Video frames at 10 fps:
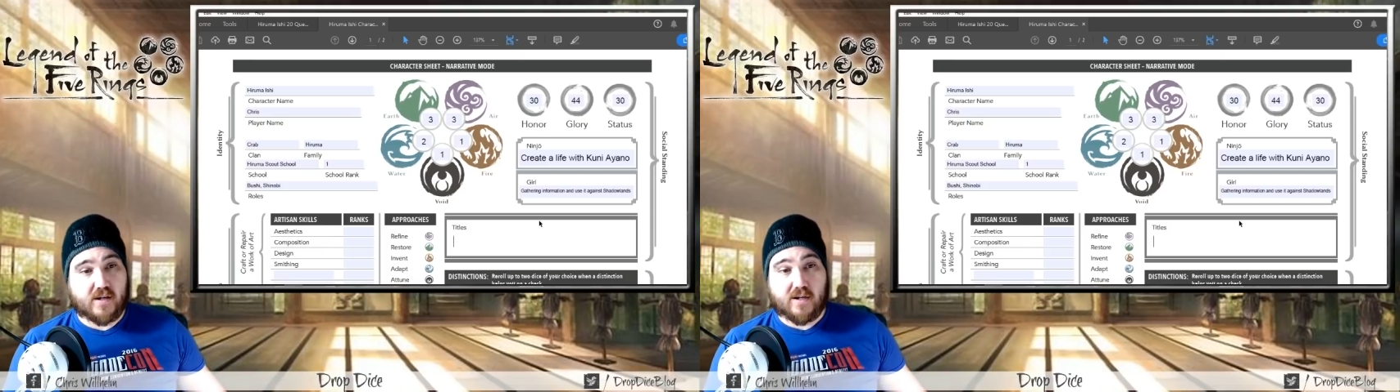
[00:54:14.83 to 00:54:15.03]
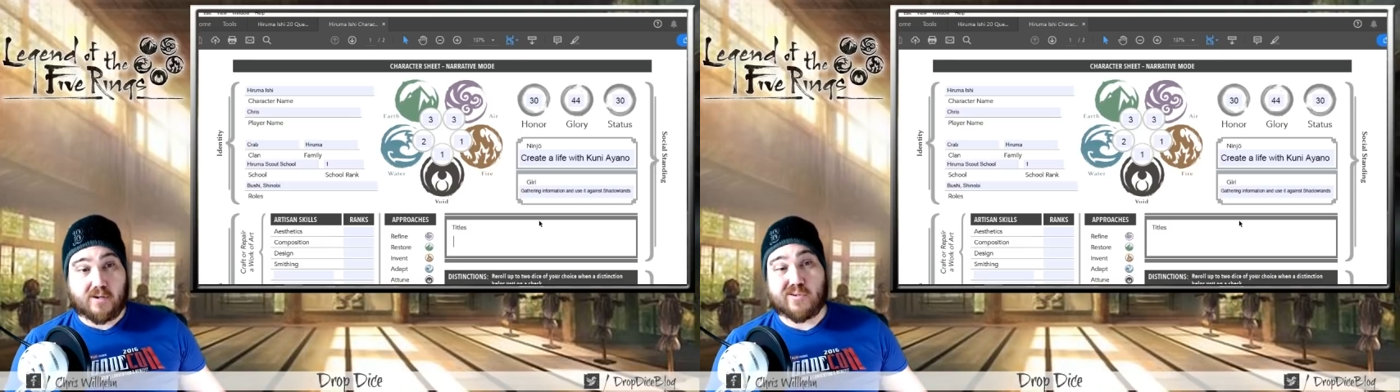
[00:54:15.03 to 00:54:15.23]

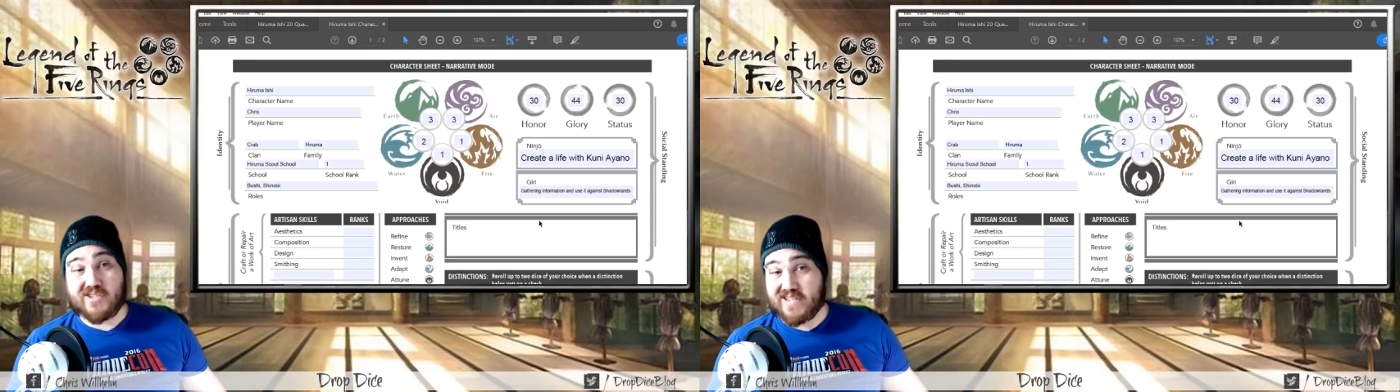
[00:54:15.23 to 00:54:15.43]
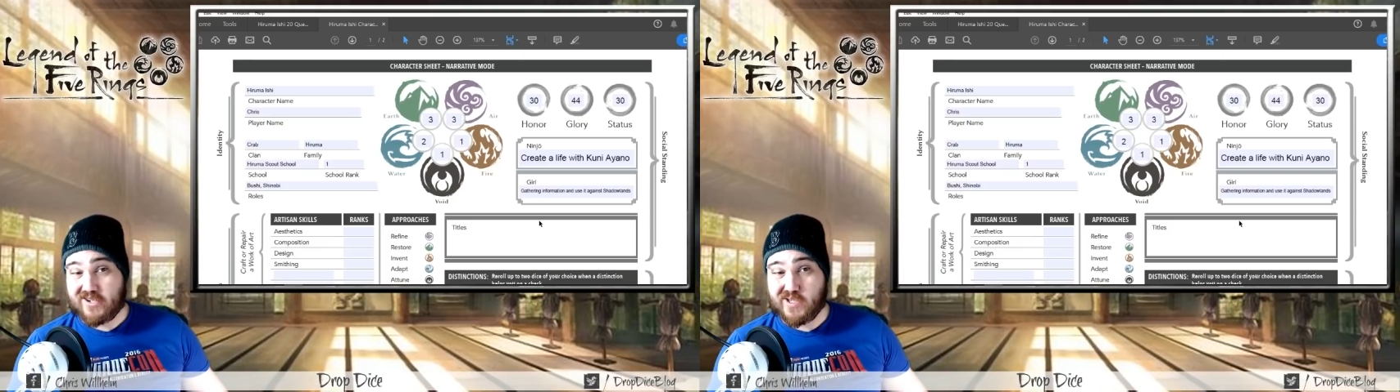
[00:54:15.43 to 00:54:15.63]
which
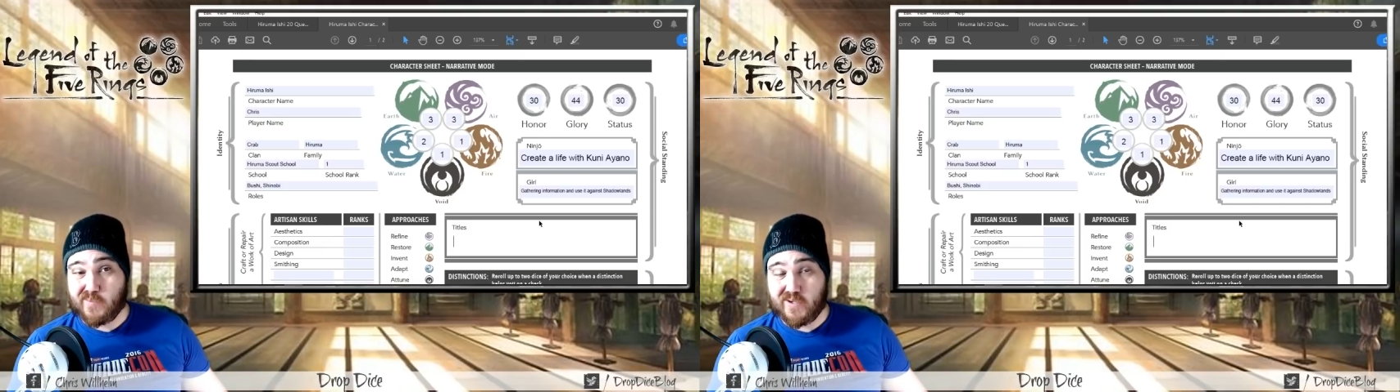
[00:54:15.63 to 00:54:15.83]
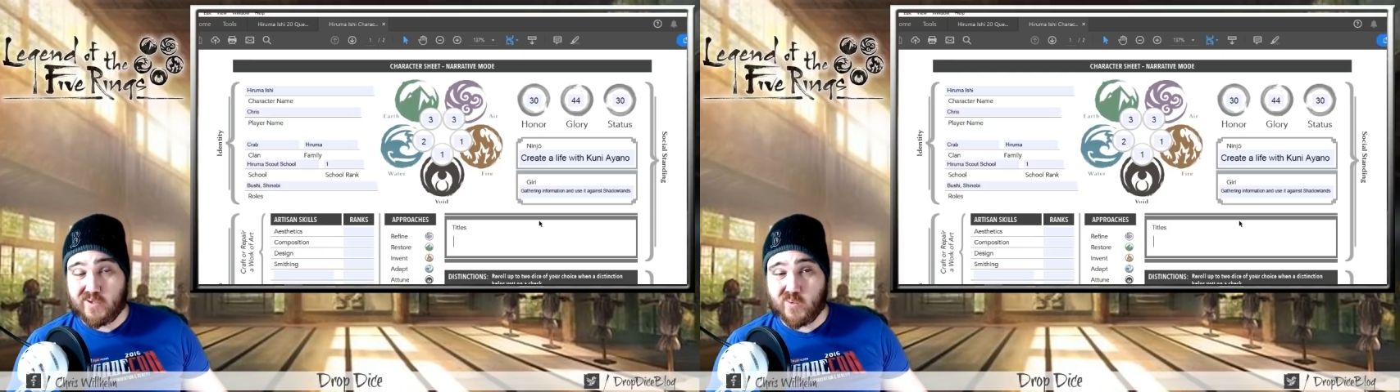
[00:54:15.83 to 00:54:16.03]
is actually
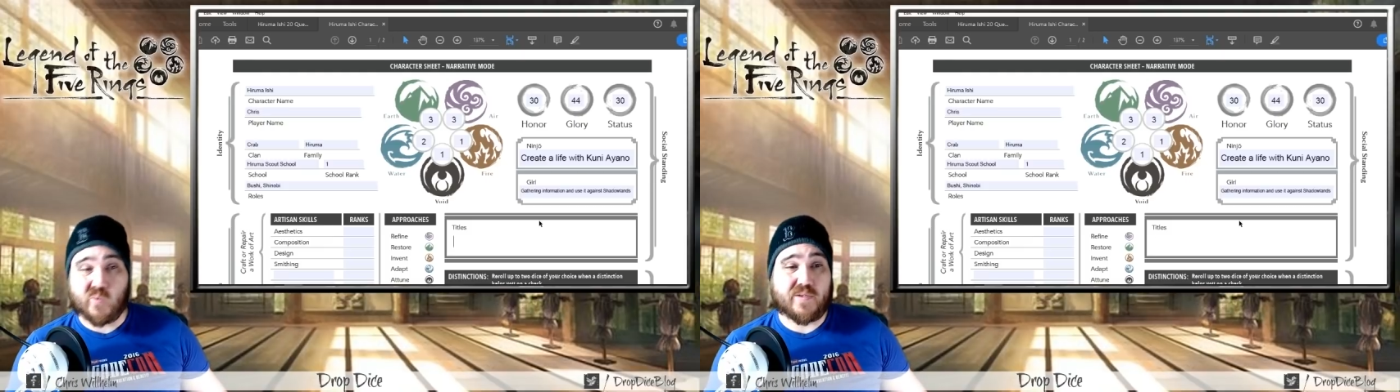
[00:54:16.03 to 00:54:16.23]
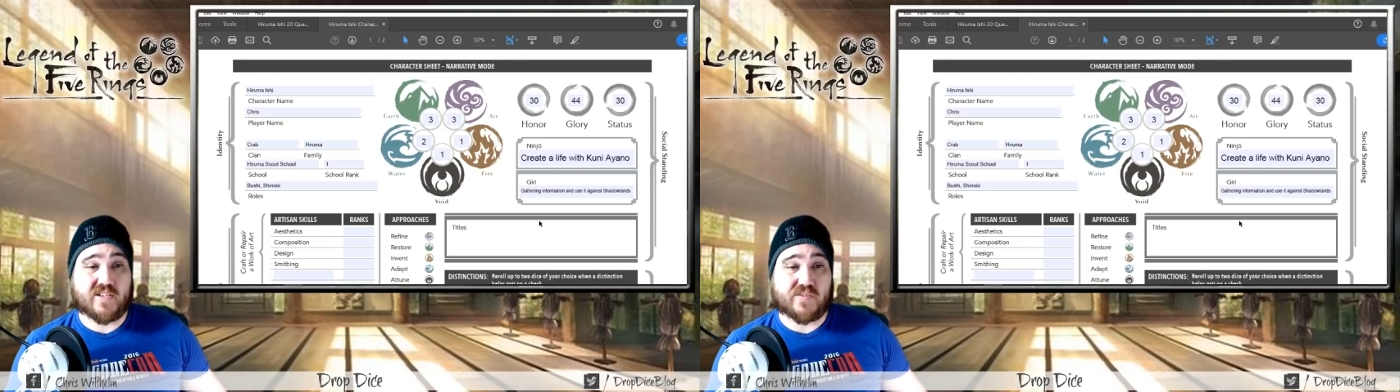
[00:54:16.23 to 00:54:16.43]
pretty
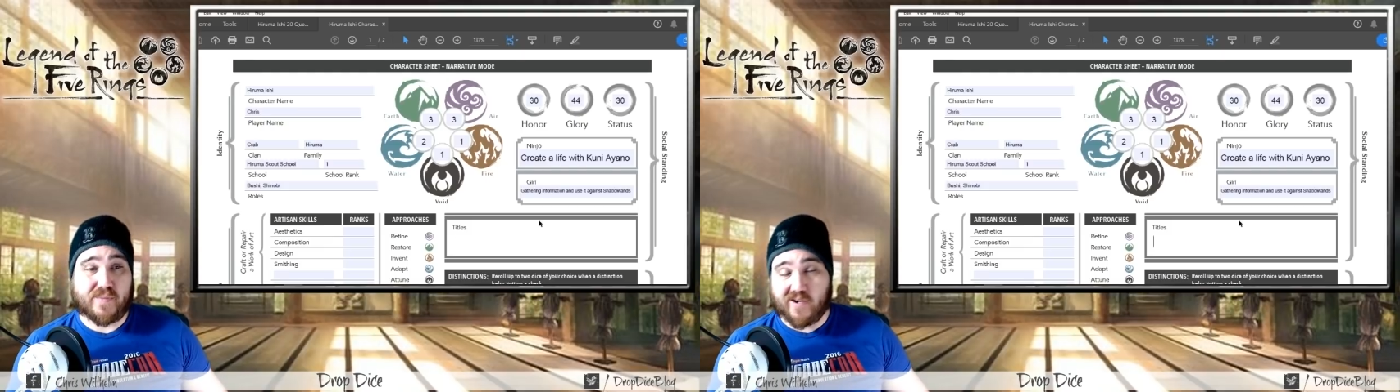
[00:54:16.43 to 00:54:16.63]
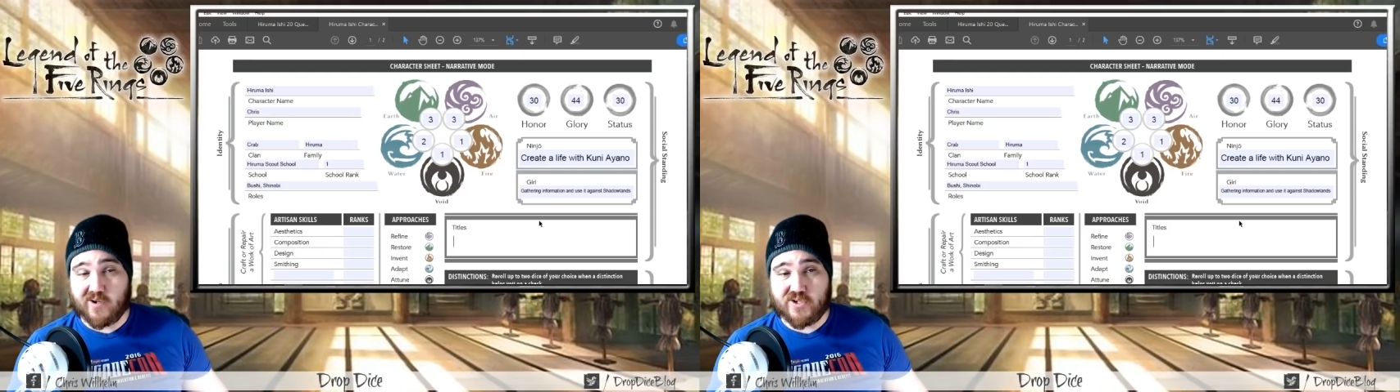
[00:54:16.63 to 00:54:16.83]
cool because if
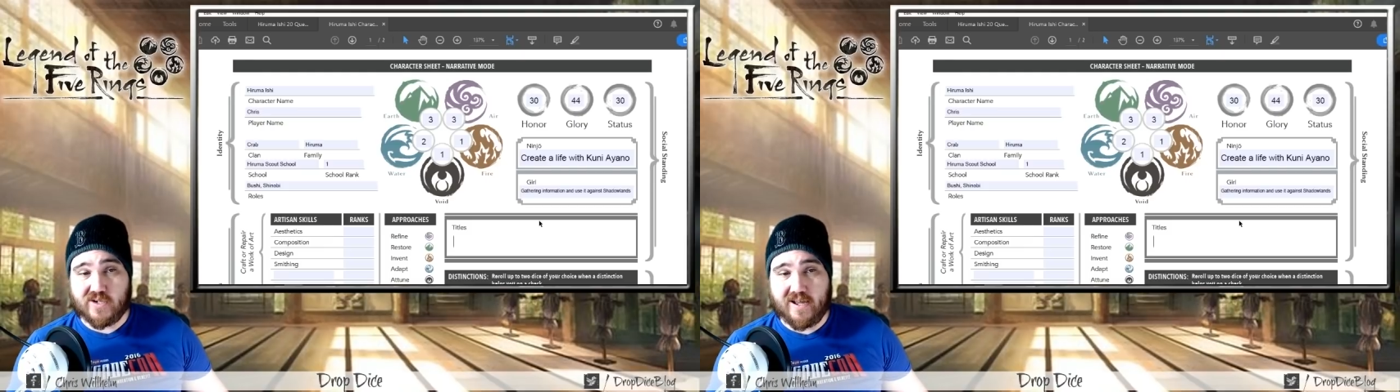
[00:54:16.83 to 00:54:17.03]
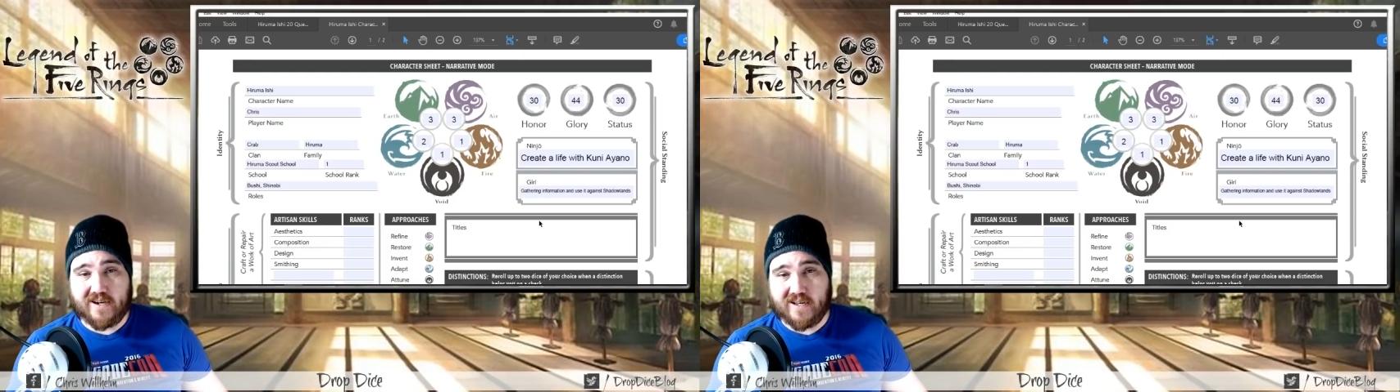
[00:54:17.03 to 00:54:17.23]
my archer
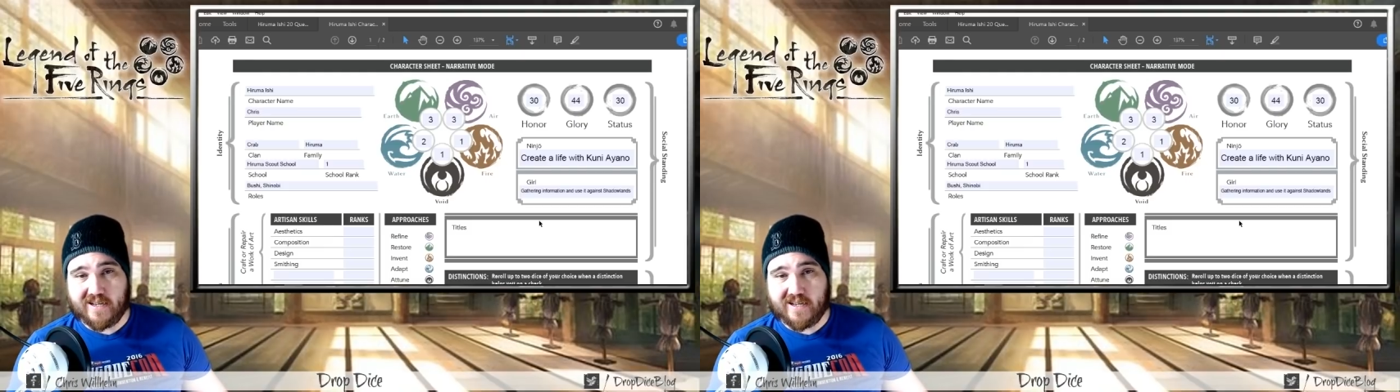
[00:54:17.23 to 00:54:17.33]
got it,